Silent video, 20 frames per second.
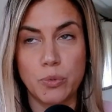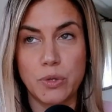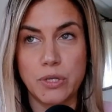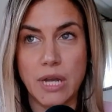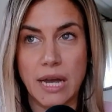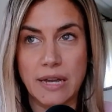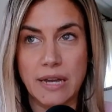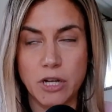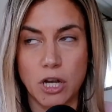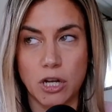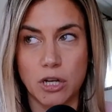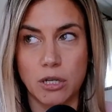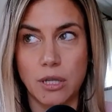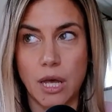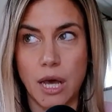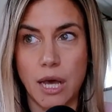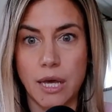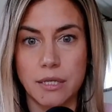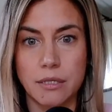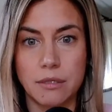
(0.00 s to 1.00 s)
I talk a
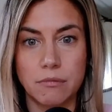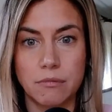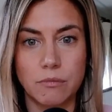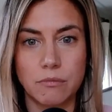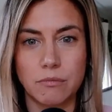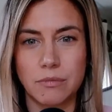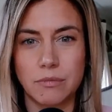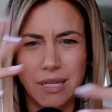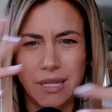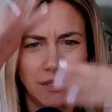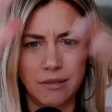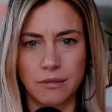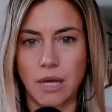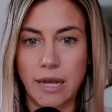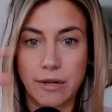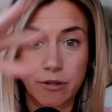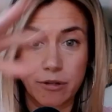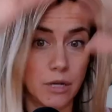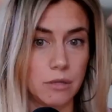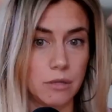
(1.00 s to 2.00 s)
lot
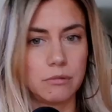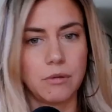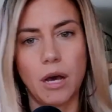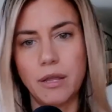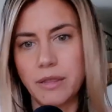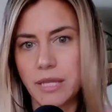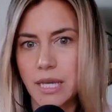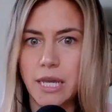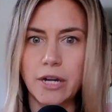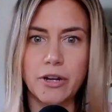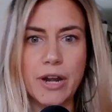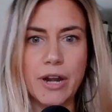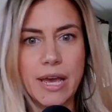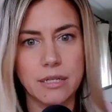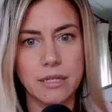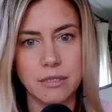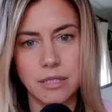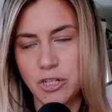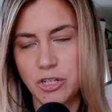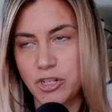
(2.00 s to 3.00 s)
on the internet
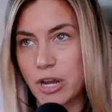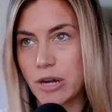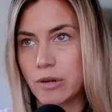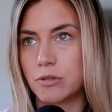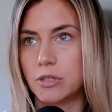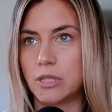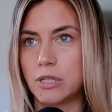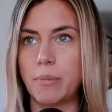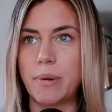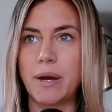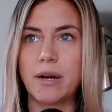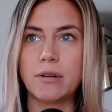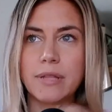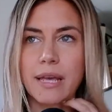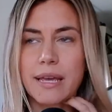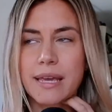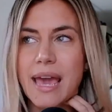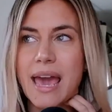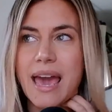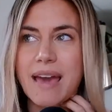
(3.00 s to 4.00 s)
in general about
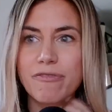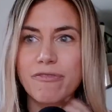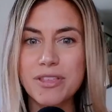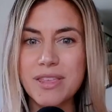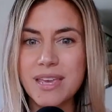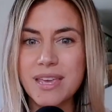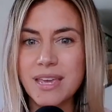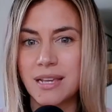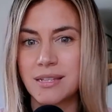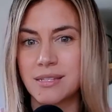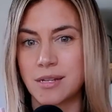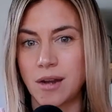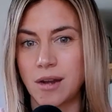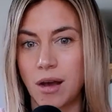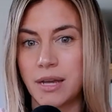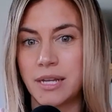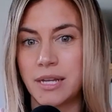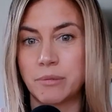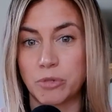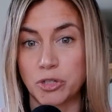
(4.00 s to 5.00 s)
like everything is not
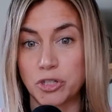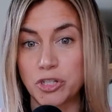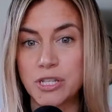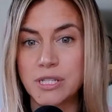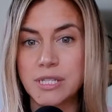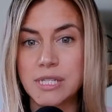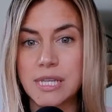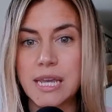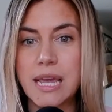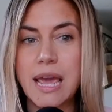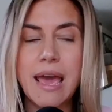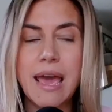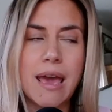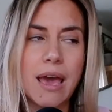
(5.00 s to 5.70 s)
an emergency.